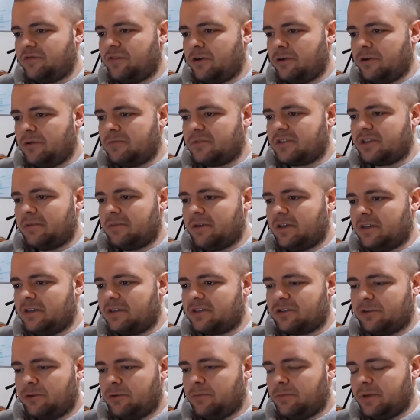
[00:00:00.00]
volume
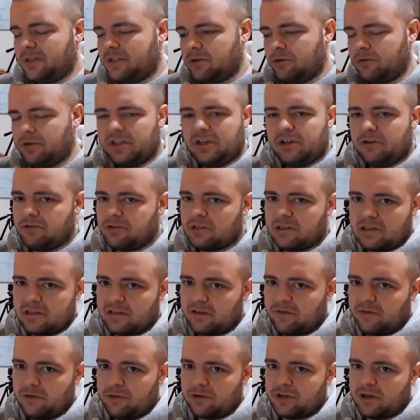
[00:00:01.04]
stimulus, so it would be totally useless
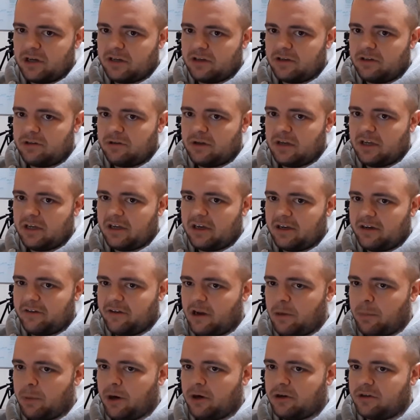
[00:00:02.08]
if you were trying to do any kind of
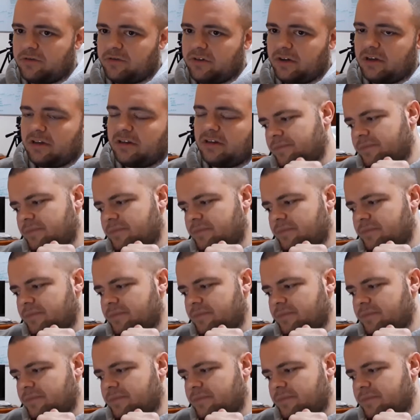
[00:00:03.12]
hypertrophy.